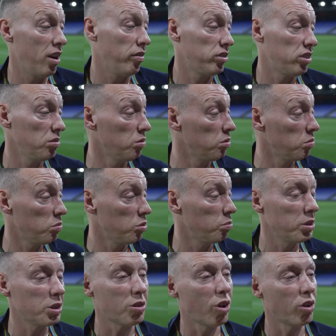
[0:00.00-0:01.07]
Obviously, won't
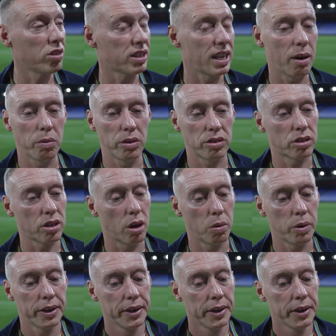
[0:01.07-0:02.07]
be as long as that one. So,